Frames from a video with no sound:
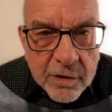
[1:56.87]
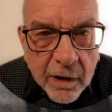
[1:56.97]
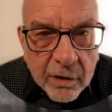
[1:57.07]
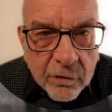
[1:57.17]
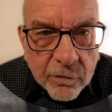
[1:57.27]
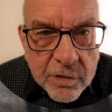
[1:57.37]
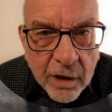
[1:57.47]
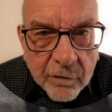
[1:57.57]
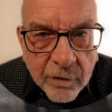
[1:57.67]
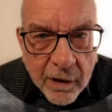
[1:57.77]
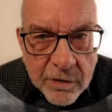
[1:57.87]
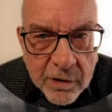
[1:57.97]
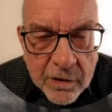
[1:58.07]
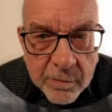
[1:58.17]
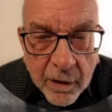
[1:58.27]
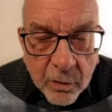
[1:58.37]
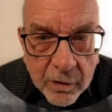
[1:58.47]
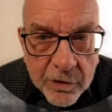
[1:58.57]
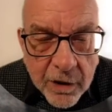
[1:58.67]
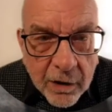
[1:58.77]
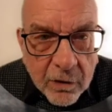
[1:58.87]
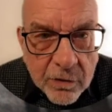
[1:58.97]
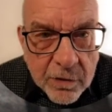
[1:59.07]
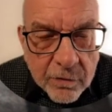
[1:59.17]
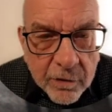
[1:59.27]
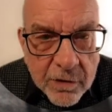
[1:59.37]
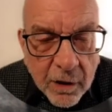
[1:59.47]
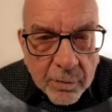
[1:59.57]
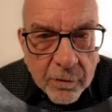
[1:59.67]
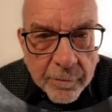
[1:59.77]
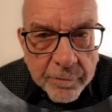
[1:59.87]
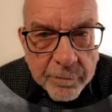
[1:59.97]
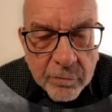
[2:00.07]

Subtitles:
standards for safe access by wheelchair users, for example.